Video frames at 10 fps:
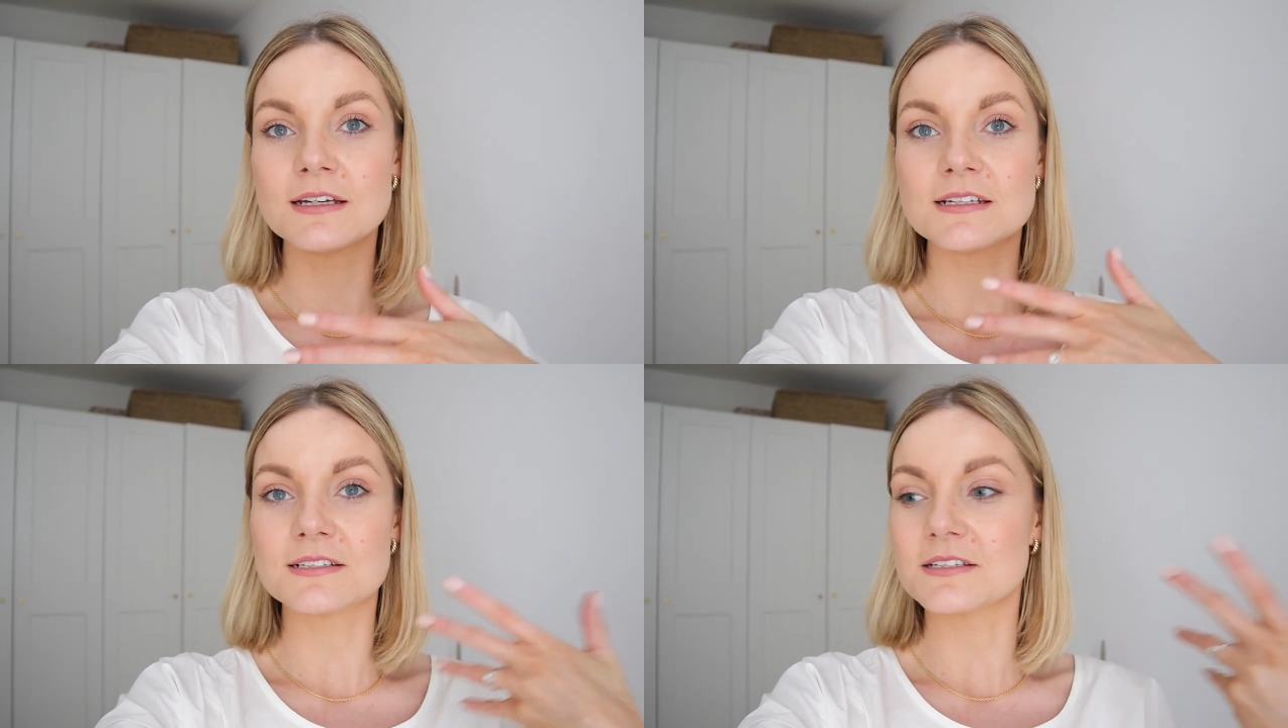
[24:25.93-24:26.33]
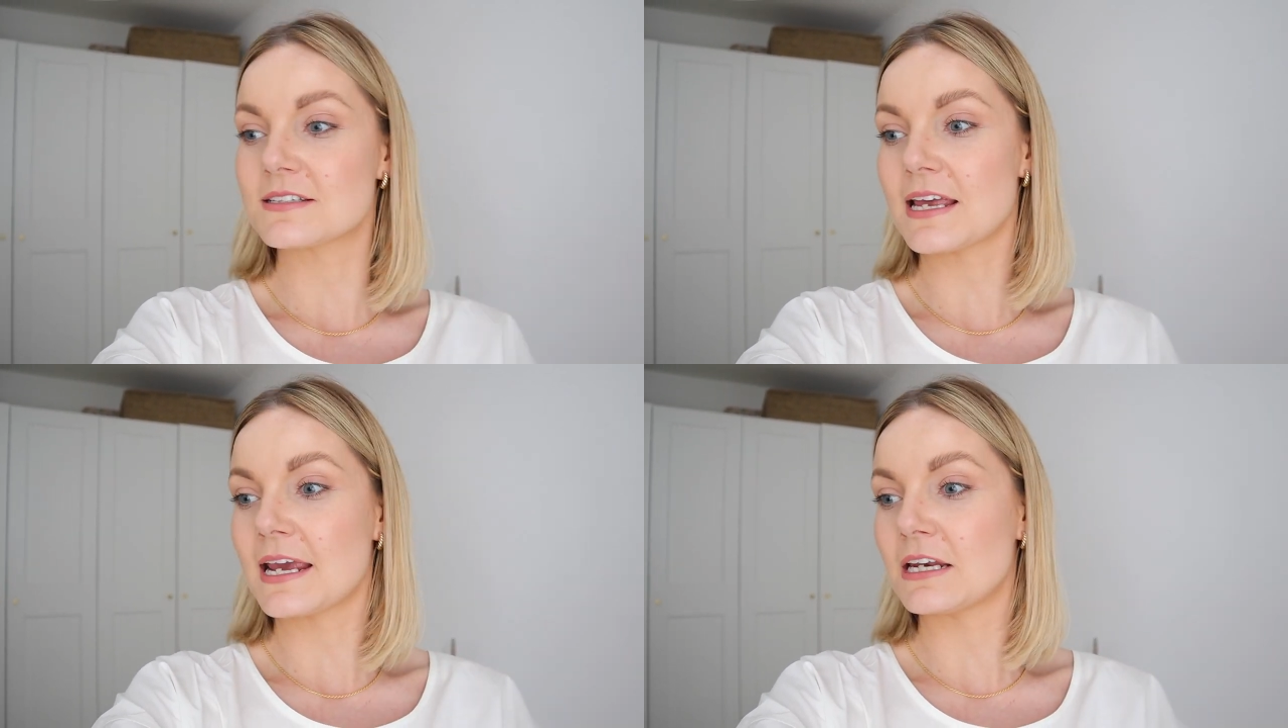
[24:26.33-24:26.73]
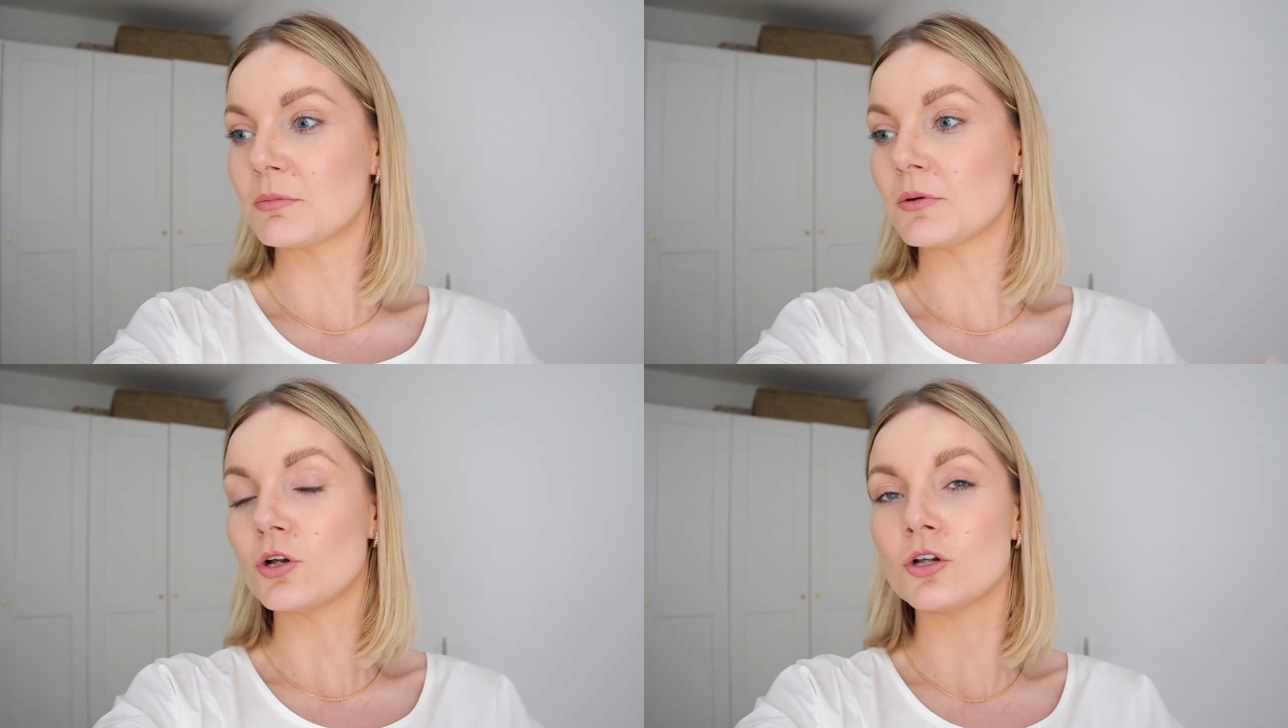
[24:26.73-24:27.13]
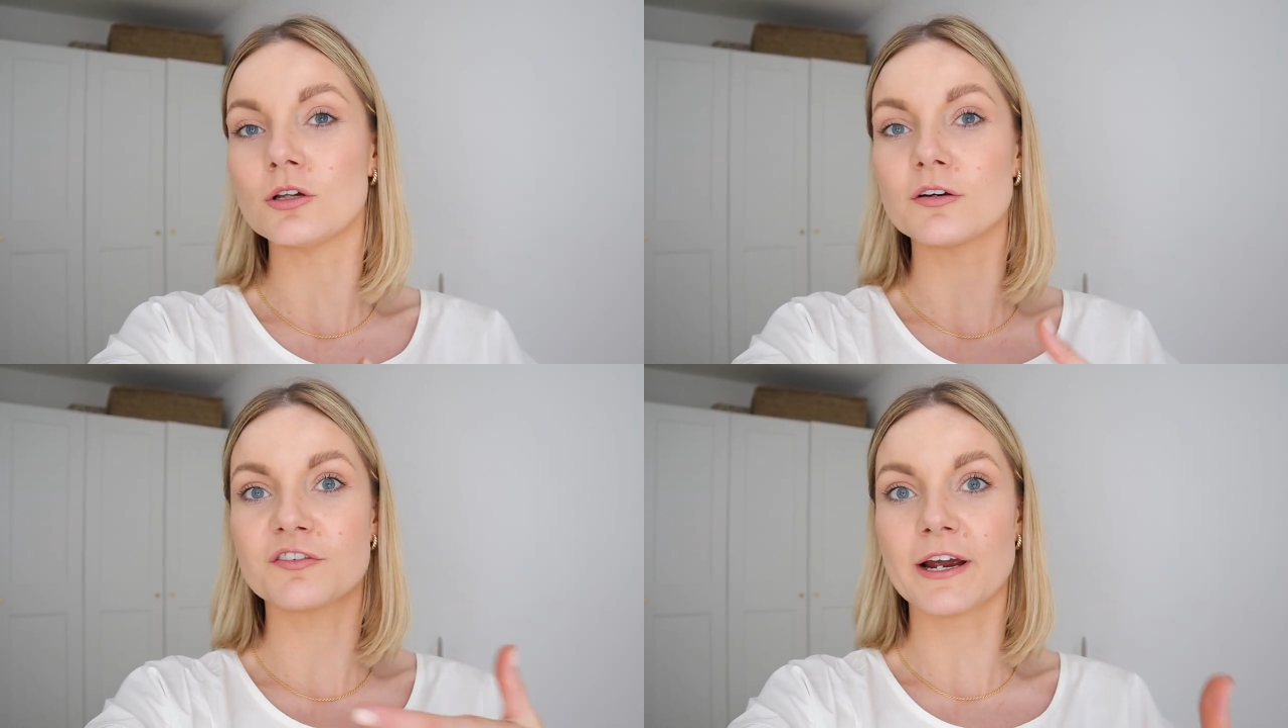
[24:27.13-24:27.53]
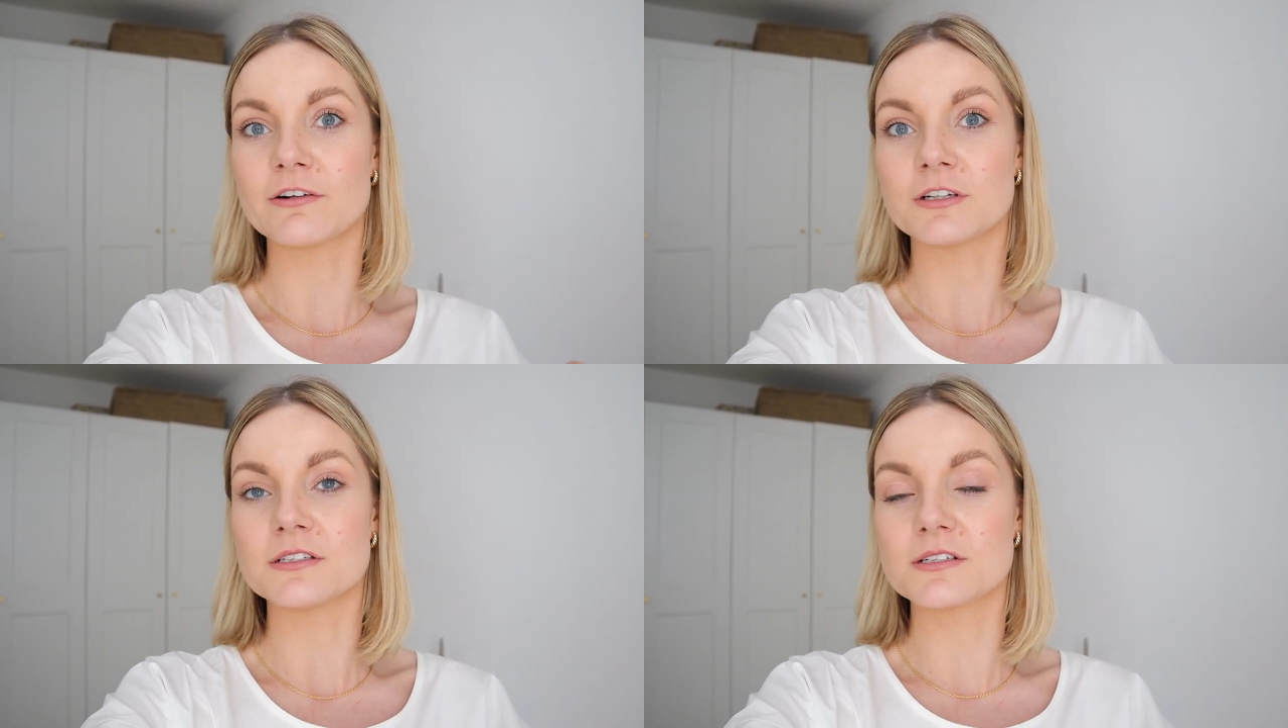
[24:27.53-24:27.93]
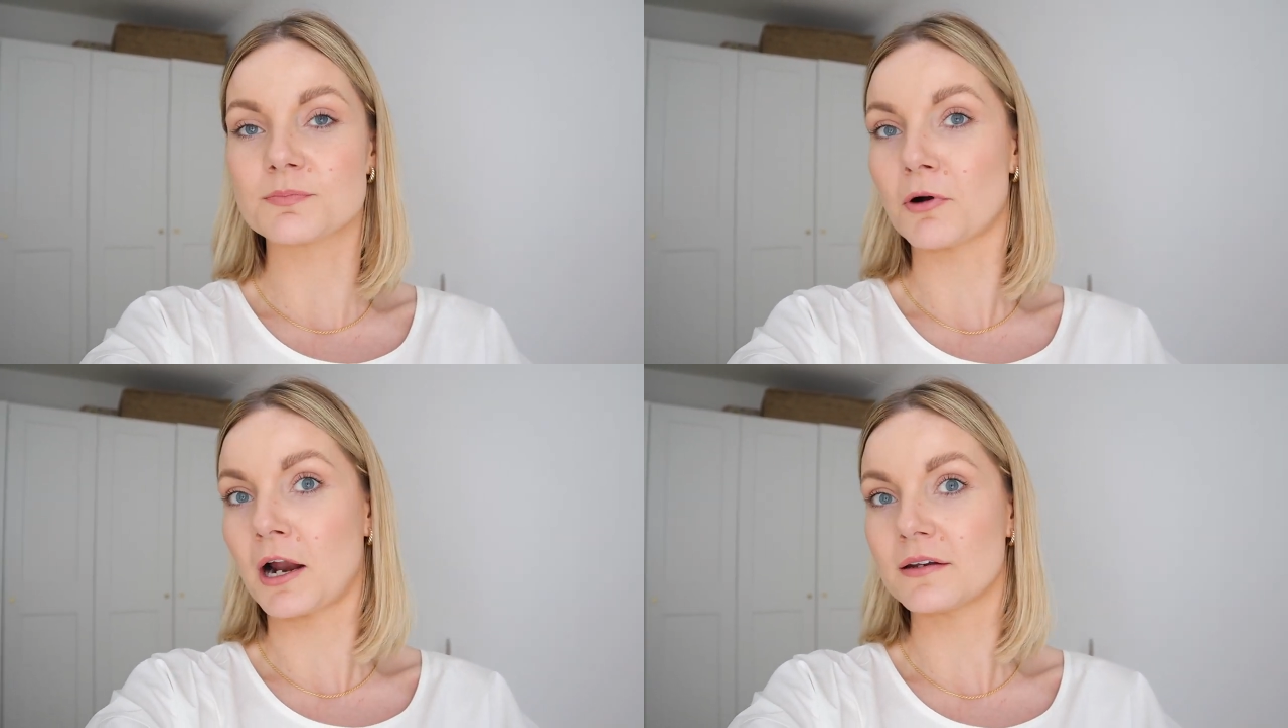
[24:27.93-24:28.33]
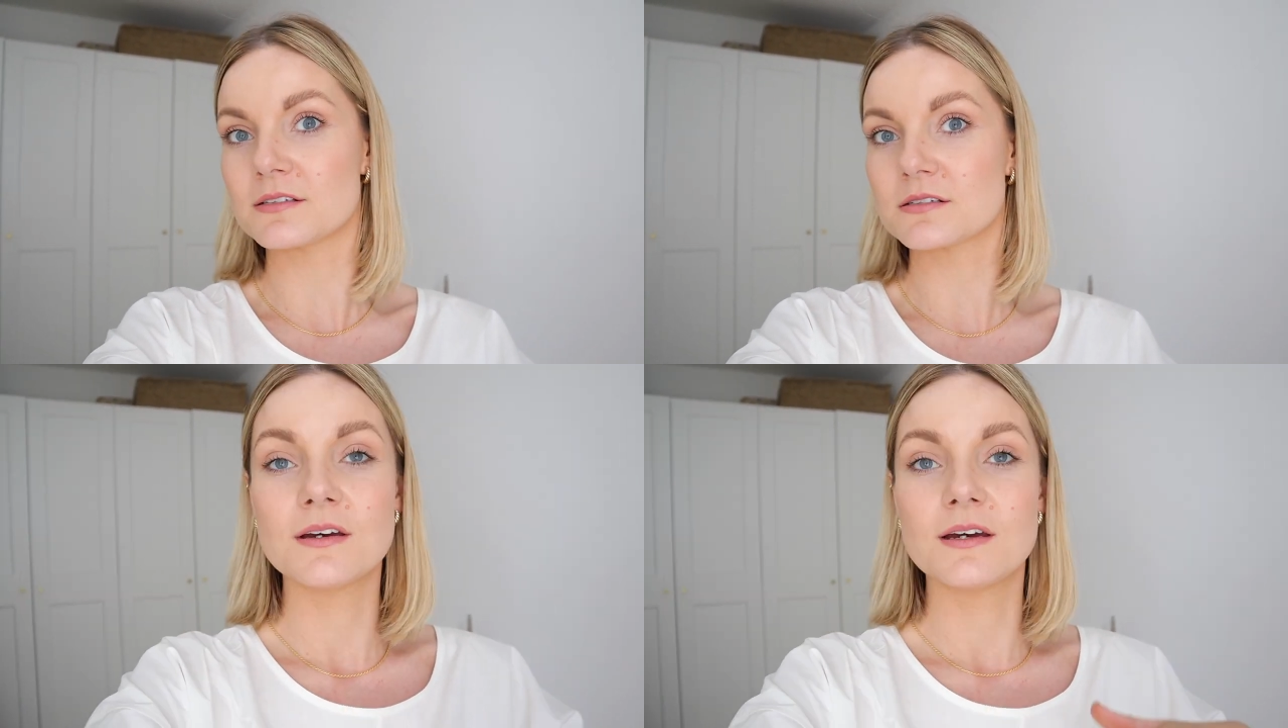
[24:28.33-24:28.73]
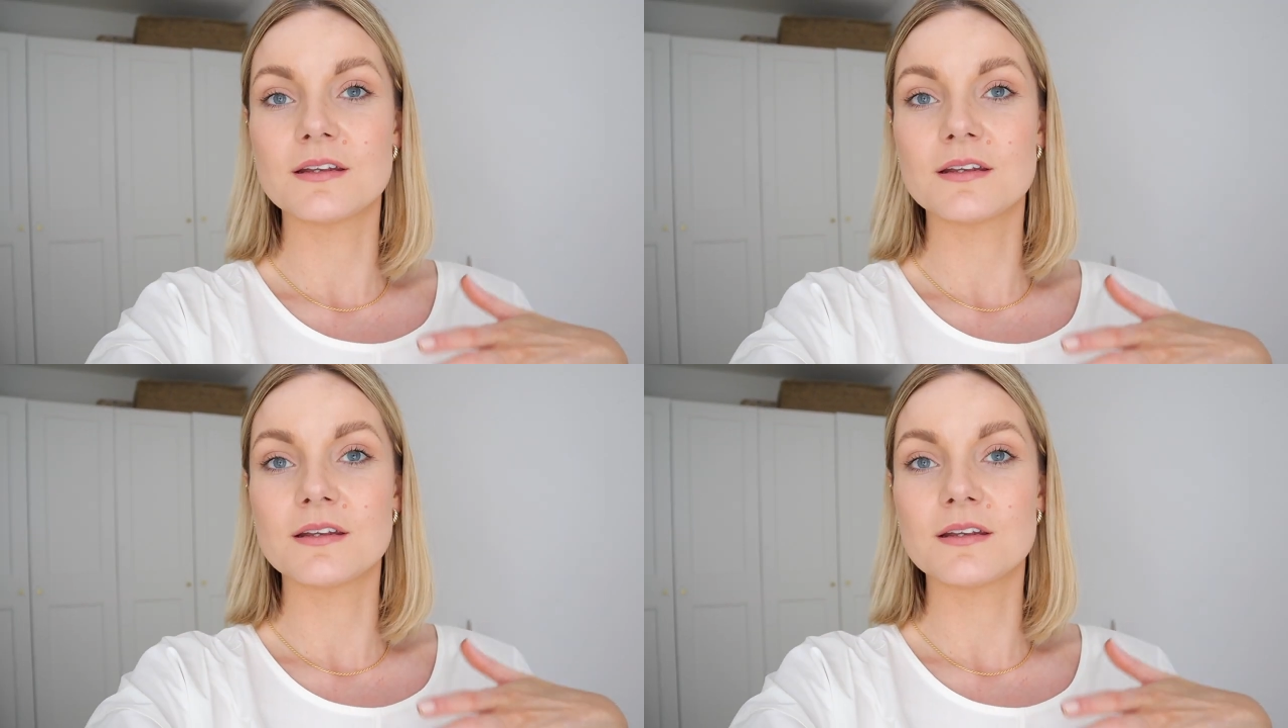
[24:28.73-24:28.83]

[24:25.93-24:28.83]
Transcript: sustainable fragrance brand.